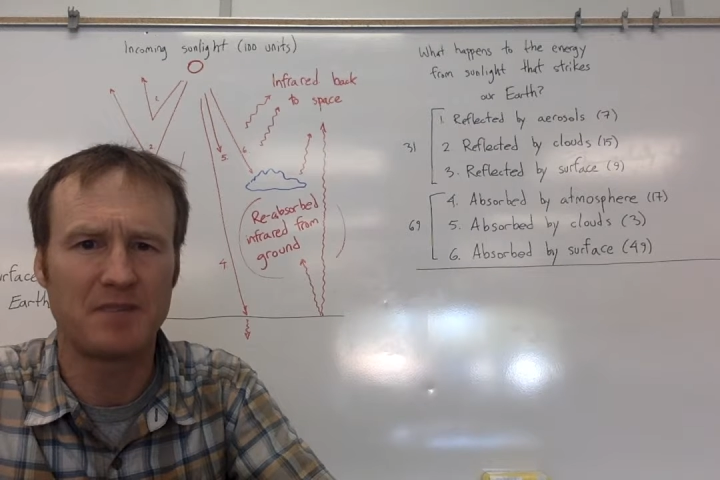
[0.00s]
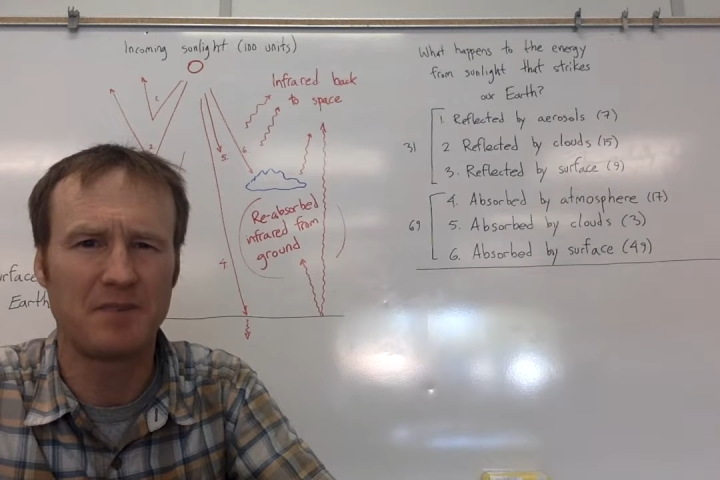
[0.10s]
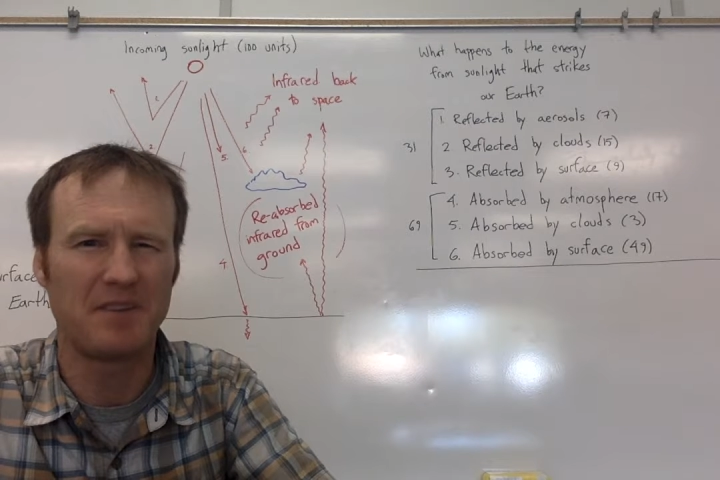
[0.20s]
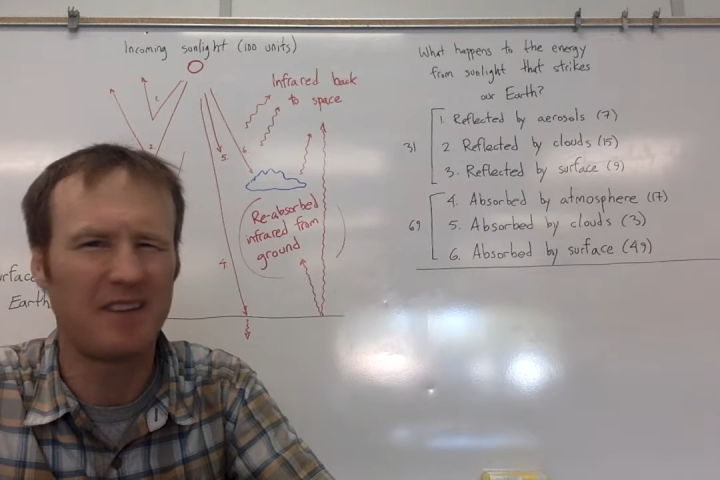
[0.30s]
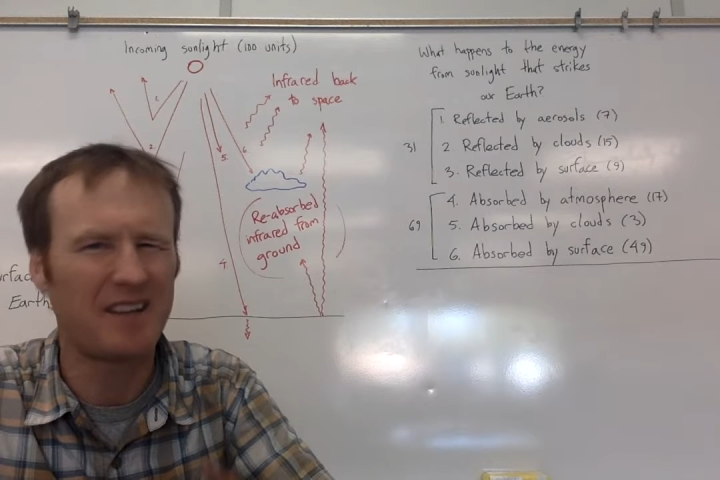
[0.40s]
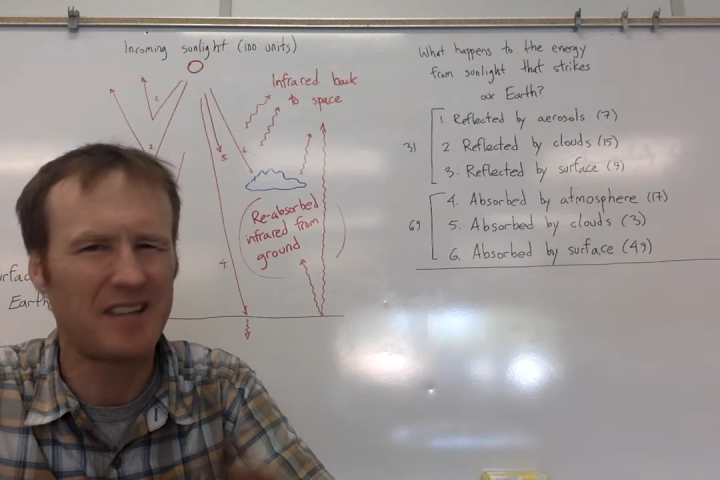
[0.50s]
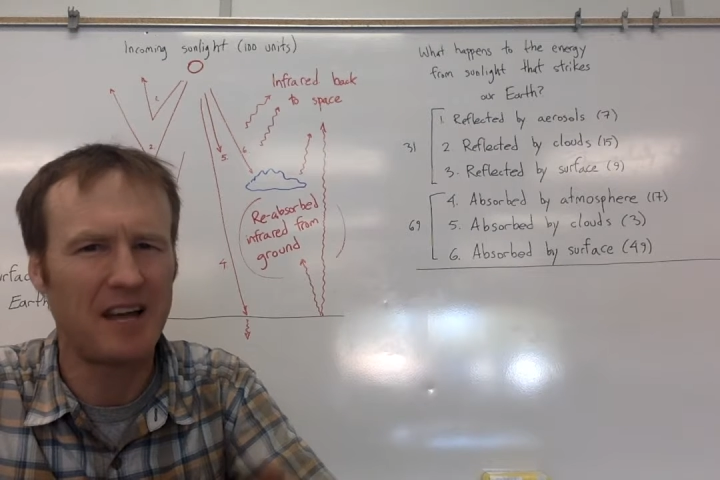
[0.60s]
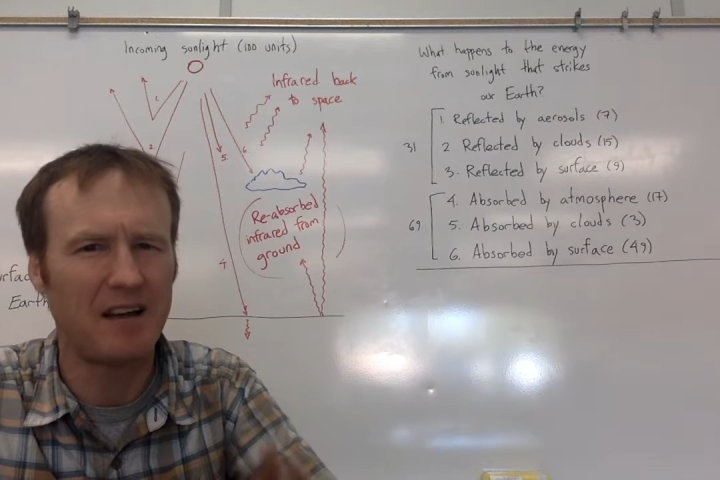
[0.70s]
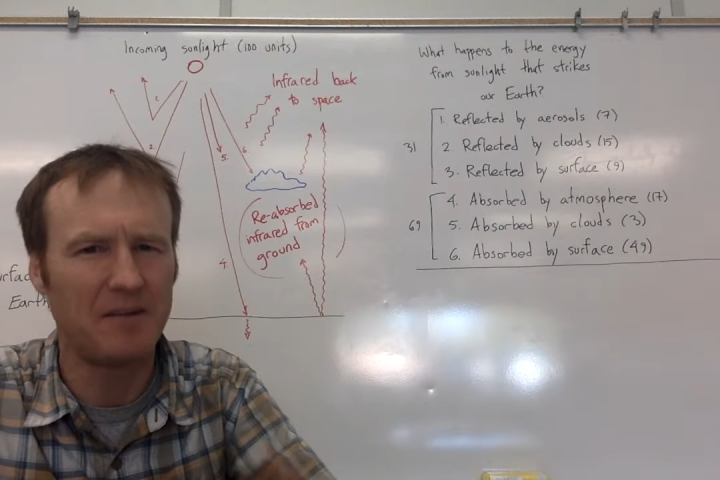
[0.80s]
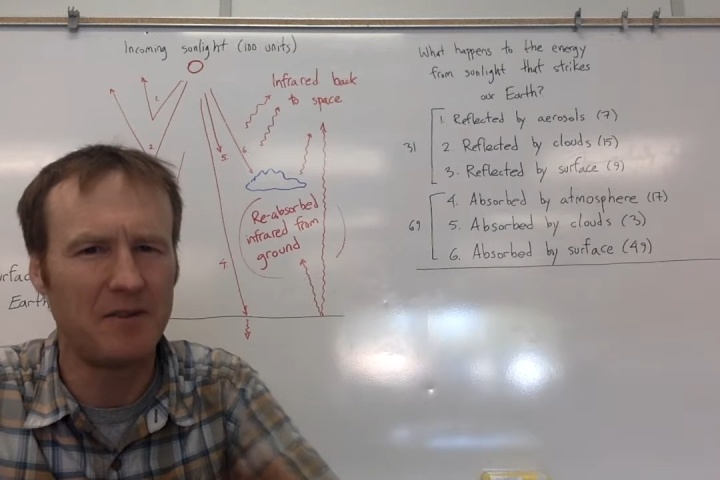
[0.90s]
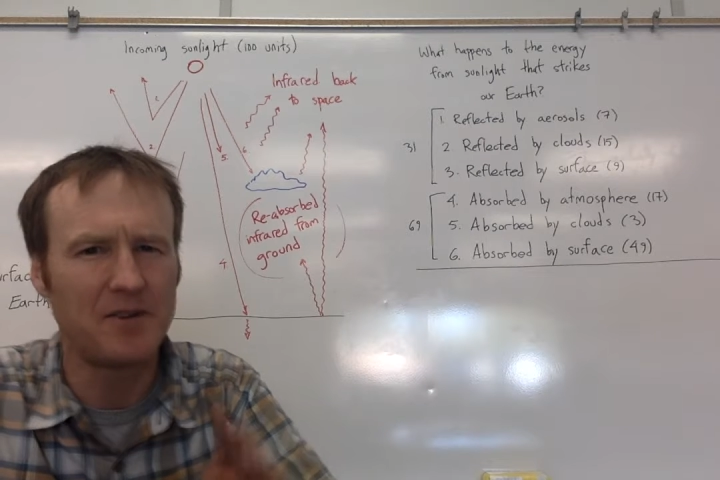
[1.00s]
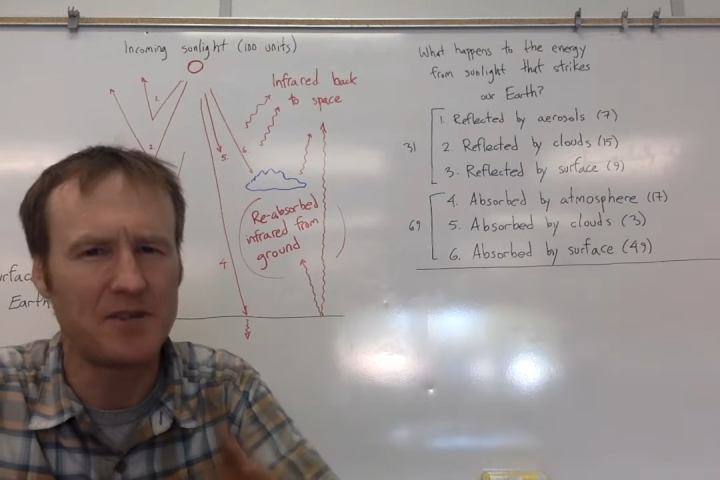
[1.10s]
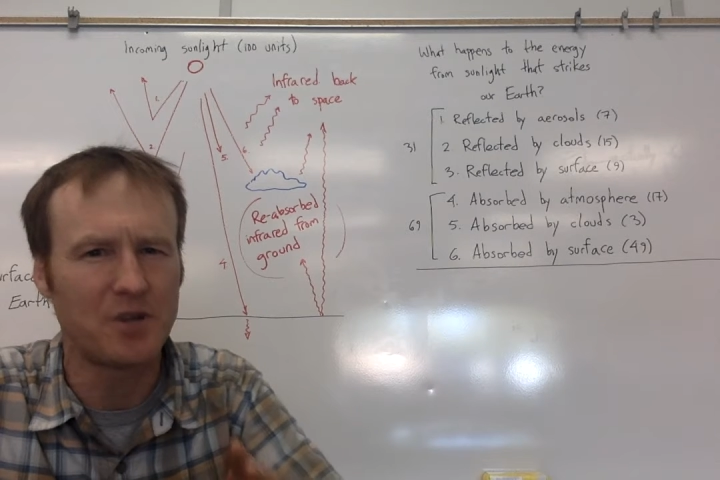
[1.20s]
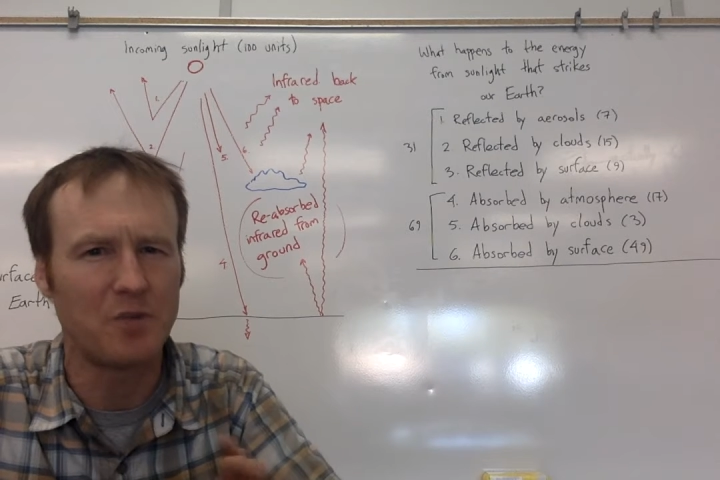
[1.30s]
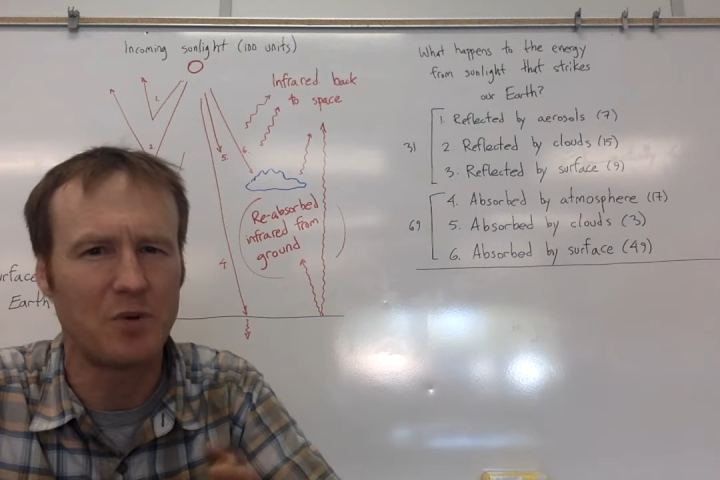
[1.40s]
but that's a very
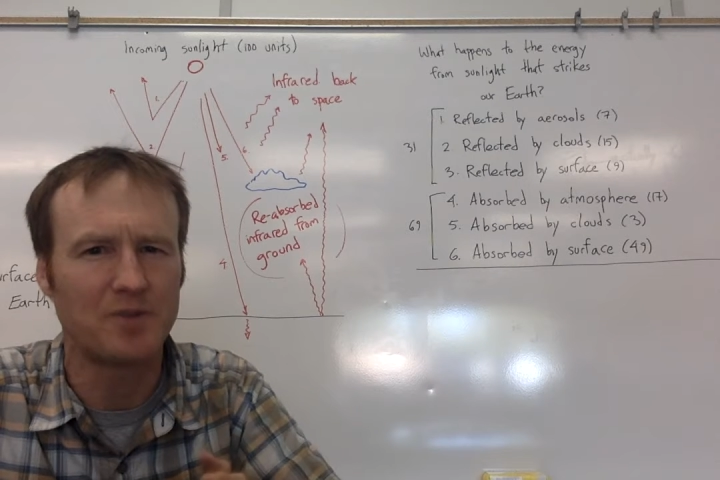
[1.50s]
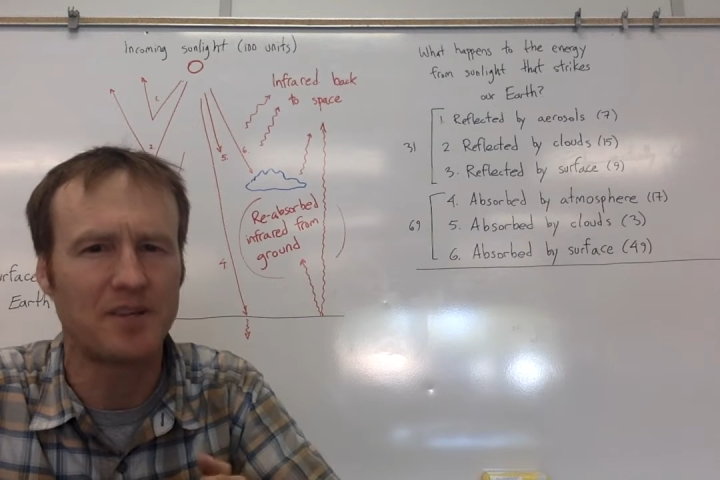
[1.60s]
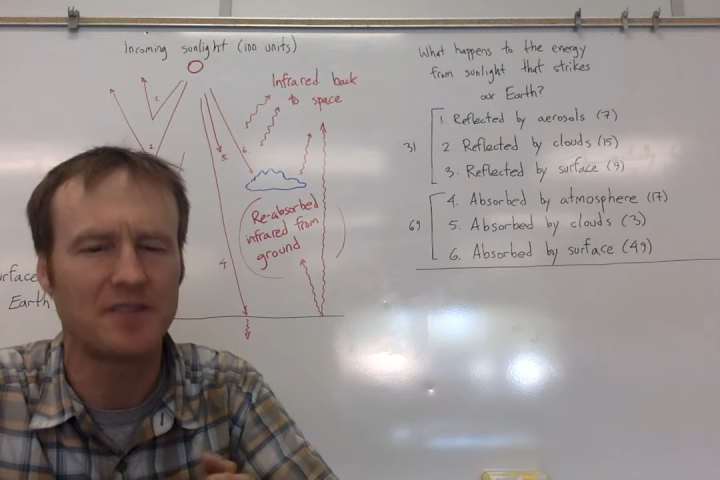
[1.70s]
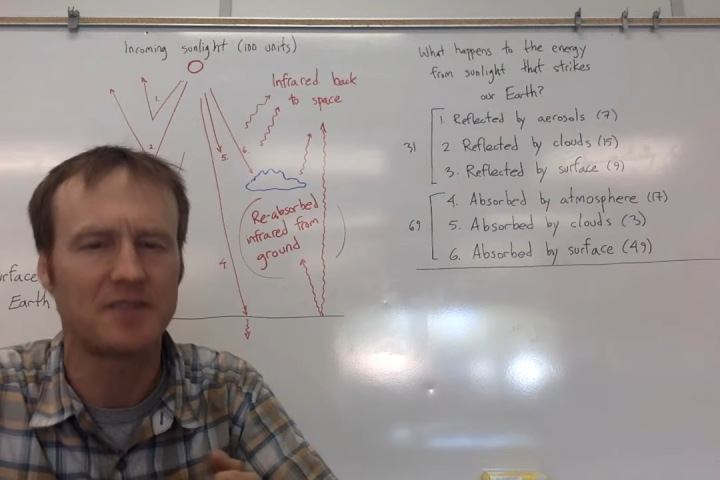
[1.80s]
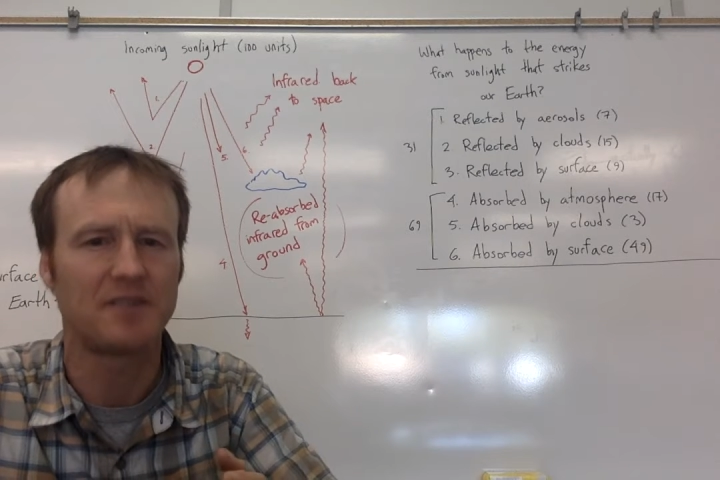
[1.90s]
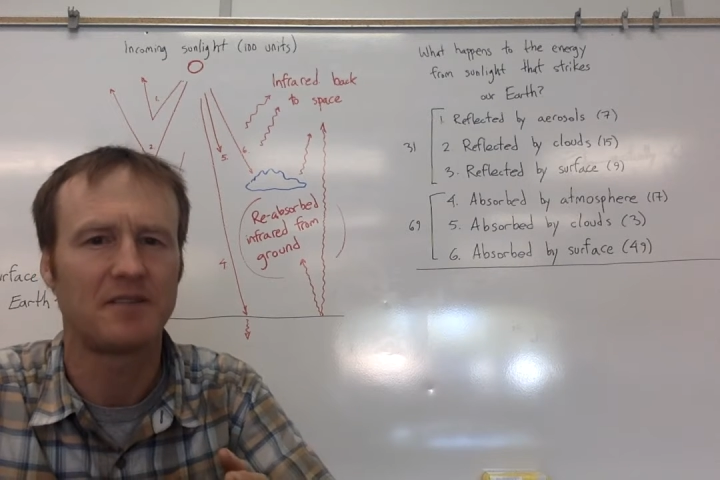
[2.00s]
slow process.